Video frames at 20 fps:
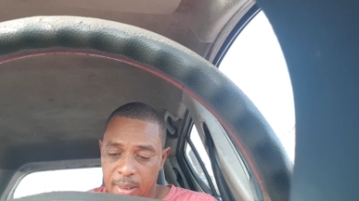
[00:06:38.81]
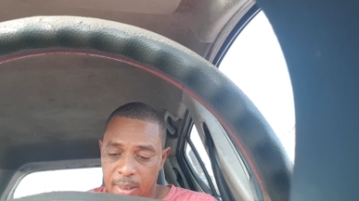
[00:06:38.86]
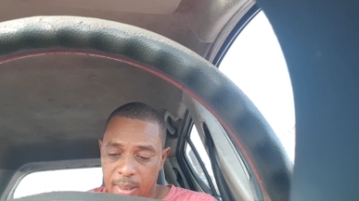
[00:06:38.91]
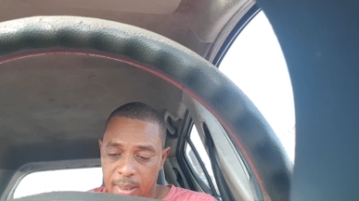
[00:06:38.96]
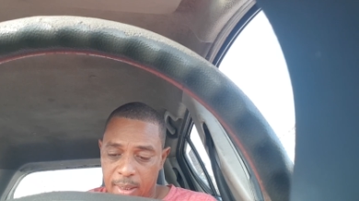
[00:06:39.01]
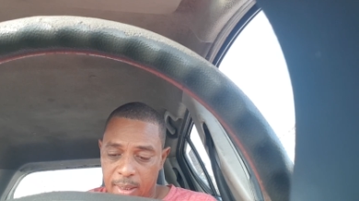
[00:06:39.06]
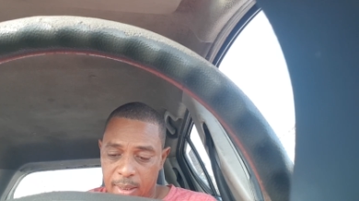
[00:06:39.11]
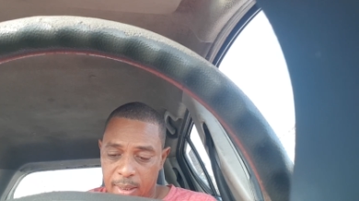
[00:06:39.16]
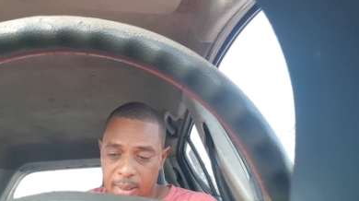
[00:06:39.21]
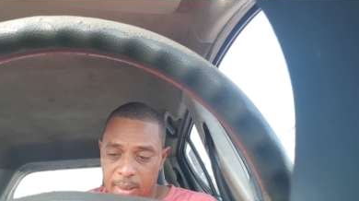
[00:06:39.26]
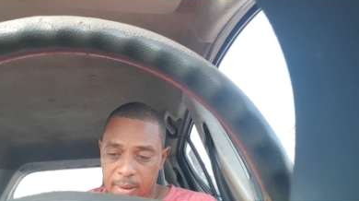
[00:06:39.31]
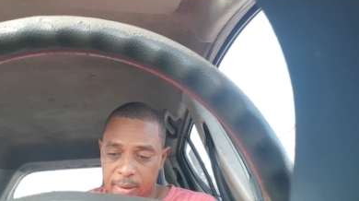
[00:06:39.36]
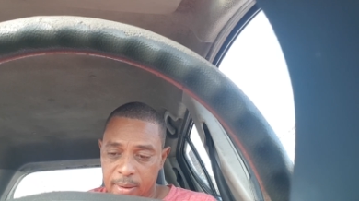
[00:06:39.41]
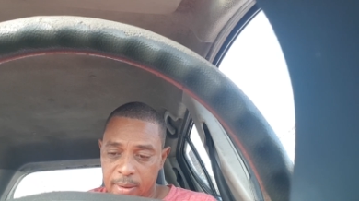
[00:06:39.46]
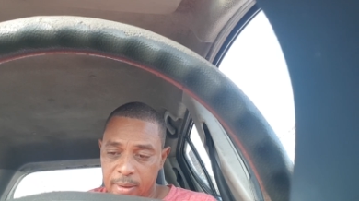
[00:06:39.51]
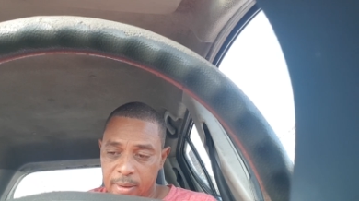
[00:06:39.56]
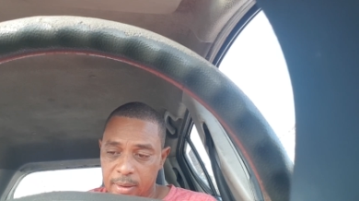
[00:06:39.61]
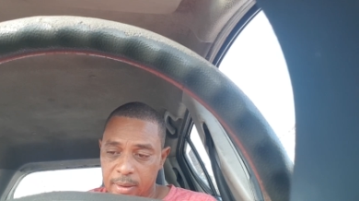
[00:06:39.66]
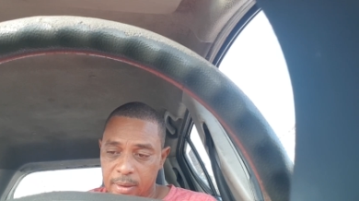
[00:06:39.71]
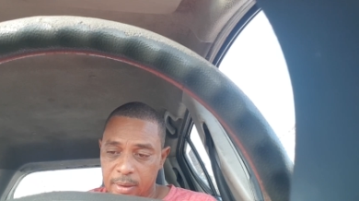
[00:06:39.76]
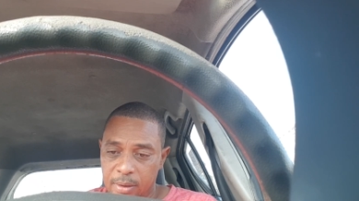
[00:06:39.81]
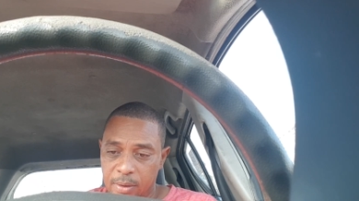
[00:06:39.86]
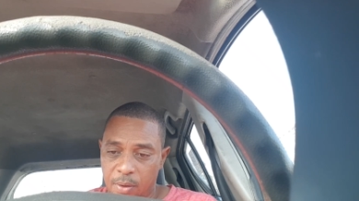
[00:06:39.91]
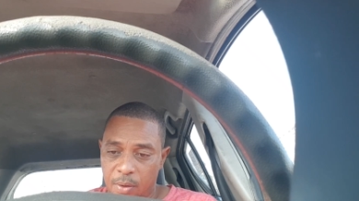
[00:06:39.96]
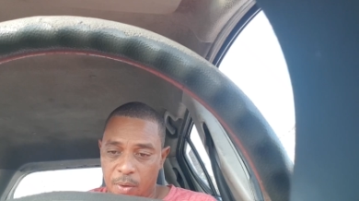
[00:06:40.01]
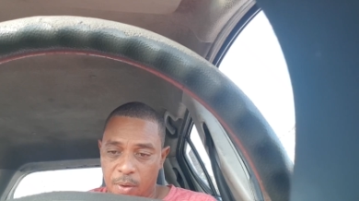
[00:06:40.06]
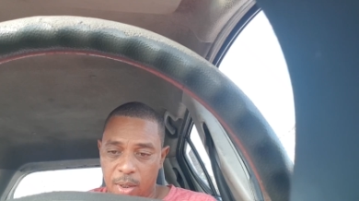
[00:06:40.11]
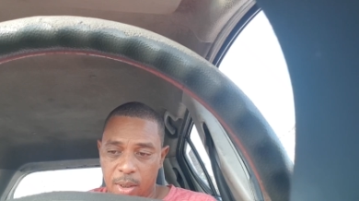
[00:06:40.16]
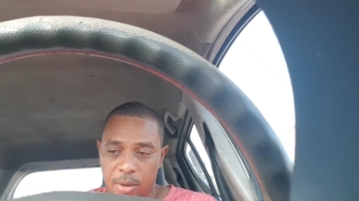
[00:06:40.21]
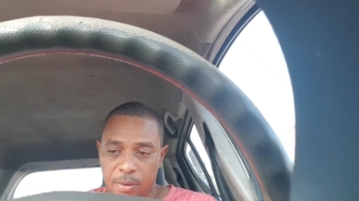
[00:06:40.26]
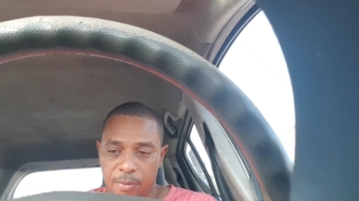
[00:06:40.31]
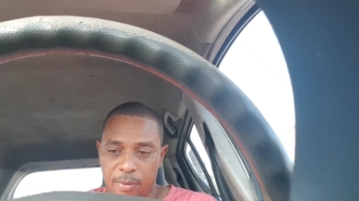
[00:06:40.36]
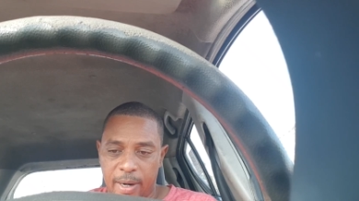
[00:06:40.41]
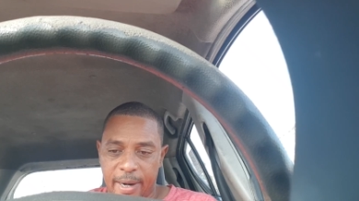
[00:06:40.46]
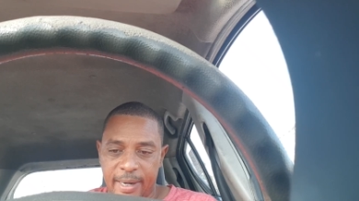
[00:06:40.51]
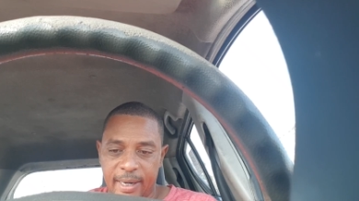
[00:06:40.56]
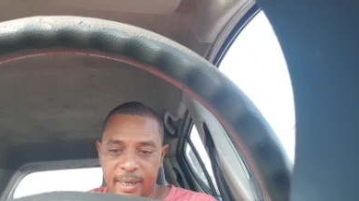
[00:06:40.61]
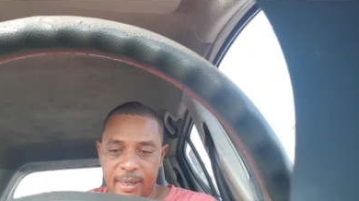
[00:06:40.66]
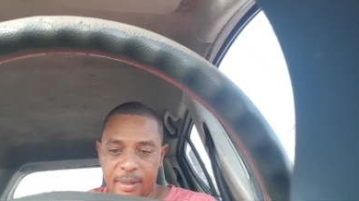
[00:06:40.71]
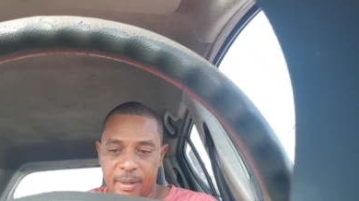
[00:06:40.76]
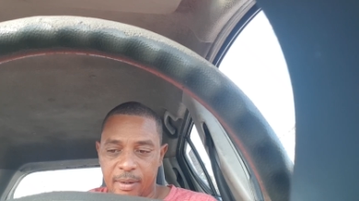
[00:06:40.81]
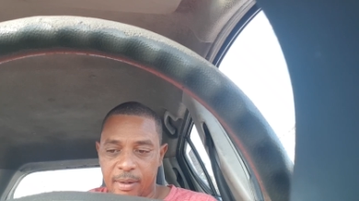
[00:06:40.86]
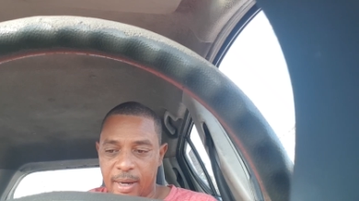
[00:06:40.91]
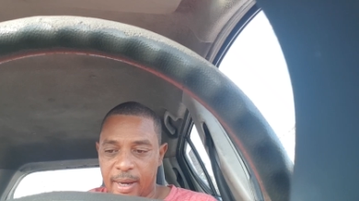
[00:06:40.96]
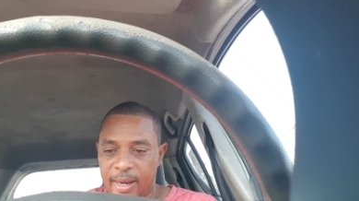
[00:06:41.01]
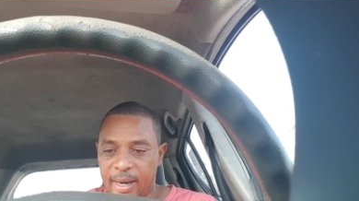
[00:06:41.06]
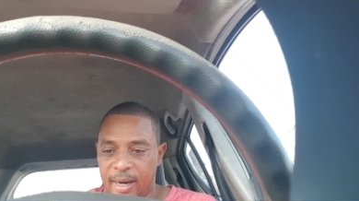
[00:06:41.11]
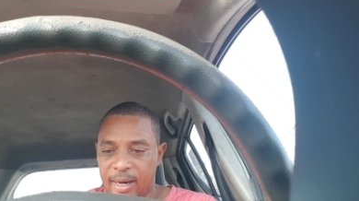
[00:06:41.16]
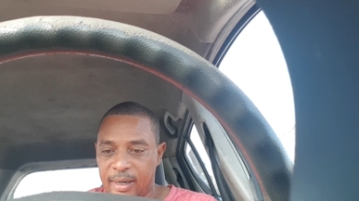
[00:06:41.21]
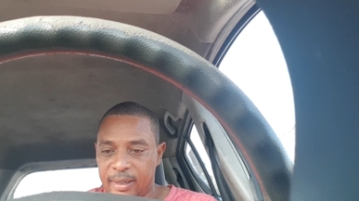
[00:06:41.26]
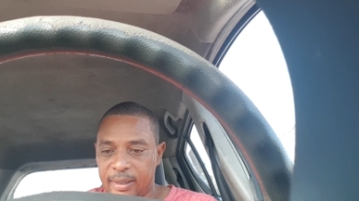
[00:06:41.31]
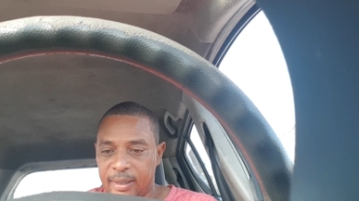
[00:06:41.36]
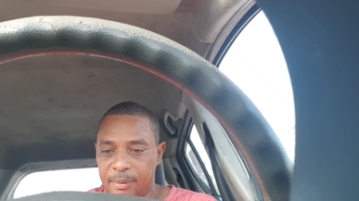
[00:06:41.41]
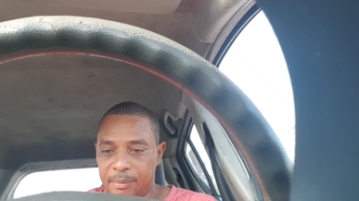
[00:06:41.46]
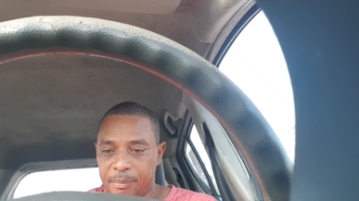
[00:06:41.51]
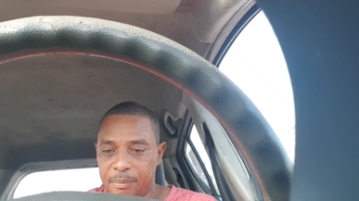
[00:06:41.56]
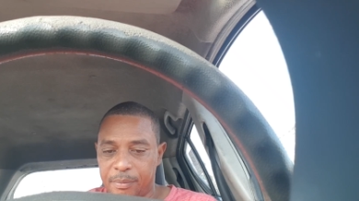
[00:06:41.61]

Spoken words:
And all the writing I had